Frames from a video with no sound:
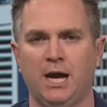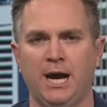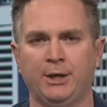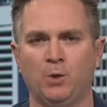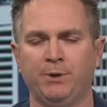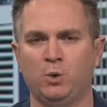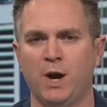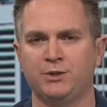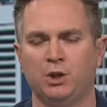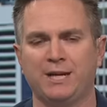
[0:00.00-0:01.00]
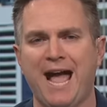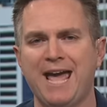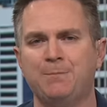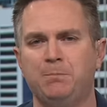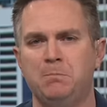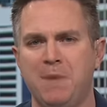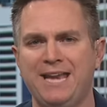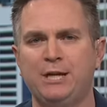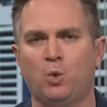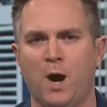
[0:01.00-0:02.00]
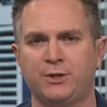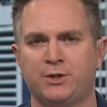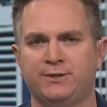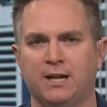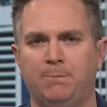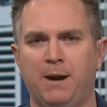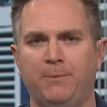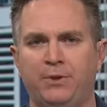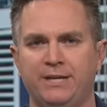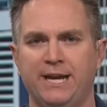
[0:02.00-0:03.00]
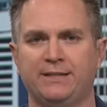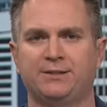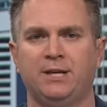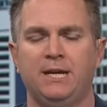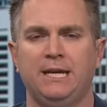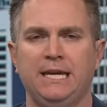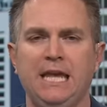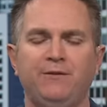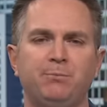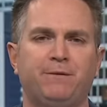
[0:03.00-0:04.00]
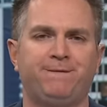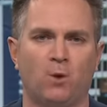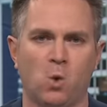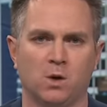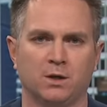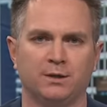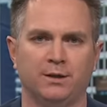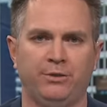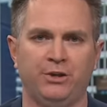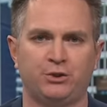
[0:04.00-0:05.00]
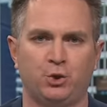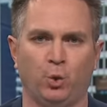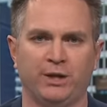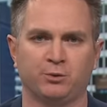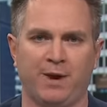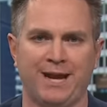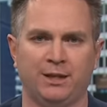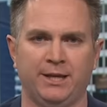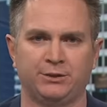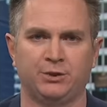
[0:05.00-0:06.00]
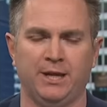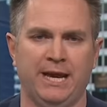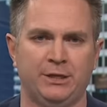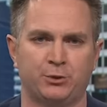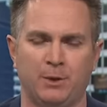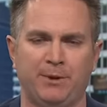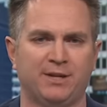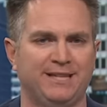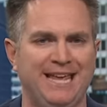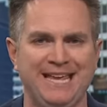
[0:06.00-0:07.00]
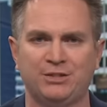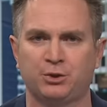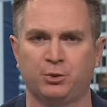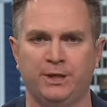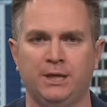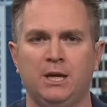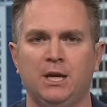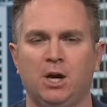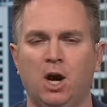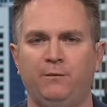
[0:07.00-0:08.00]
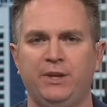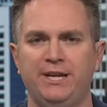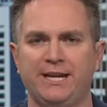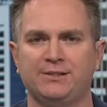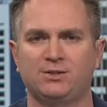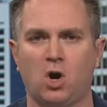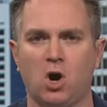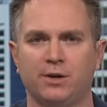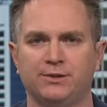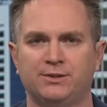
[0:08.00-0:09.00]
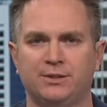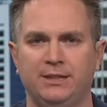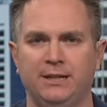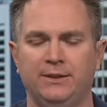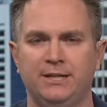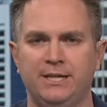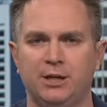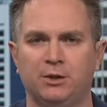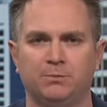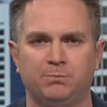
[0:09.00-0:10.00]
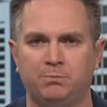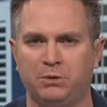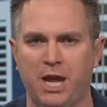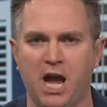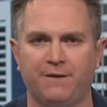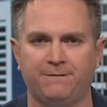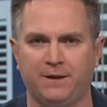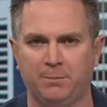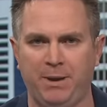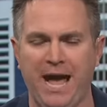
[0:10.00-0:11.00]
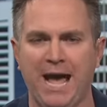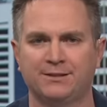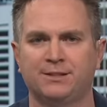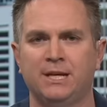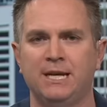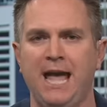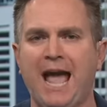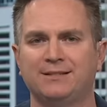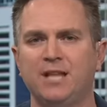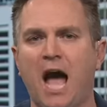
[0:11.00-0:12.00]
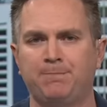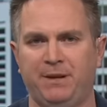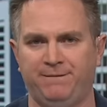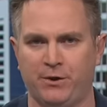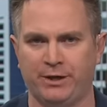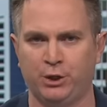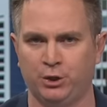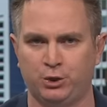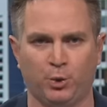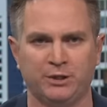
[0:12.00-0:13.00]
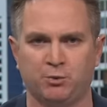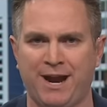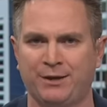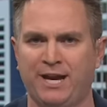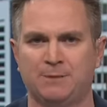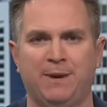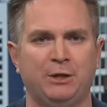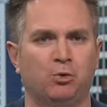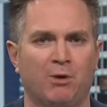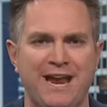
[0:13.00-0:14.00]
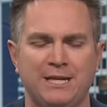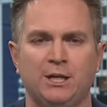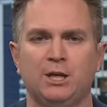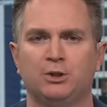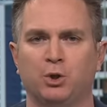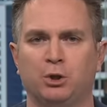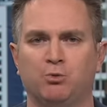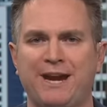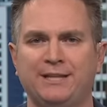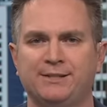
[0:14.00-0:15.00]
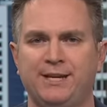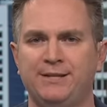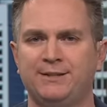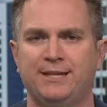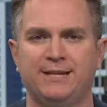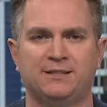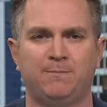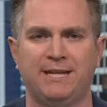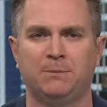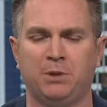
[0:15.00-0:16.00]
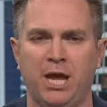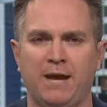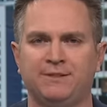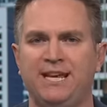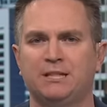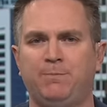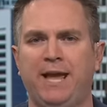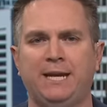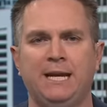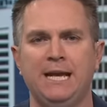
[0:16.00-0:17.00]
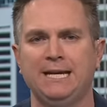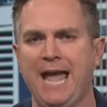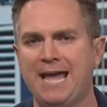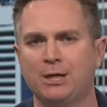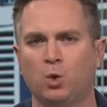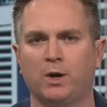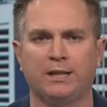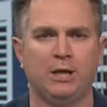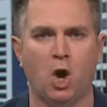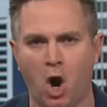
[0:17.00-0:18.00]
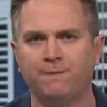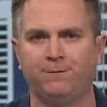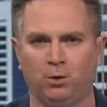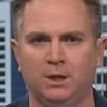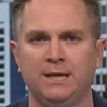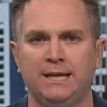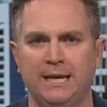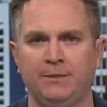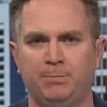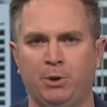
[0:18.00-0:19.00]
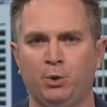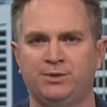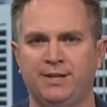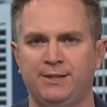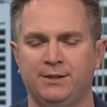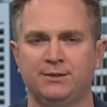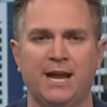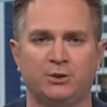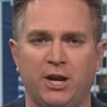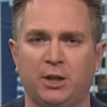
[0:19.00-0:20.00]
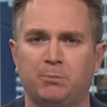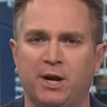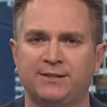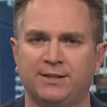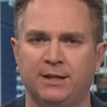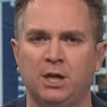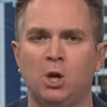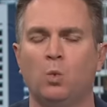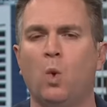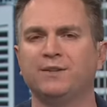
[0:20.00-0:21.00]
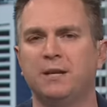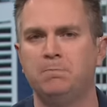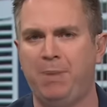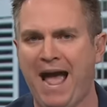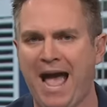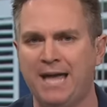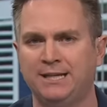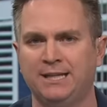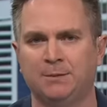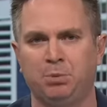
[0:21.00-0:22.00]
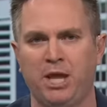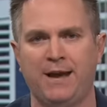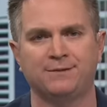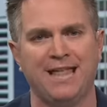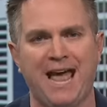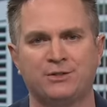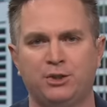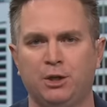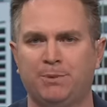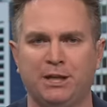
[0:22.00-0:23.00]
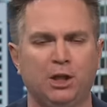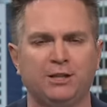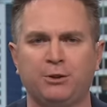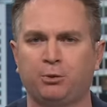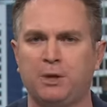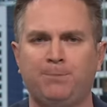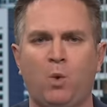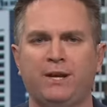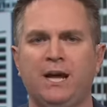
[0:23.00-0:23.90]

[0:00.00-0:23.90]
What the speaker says: an open question. Look, I have many questions about the Knicks even before this Julius Randle injury, because the history of the Knicks stars in the near playoff past has not been very good. Julius Randle has been great during the regular season. The Knicks have made the playoffs. He has been categorically awful in the postseasons. Now, Jalen Brunson wasn't bad in the playoffs last year, but you look at the three-point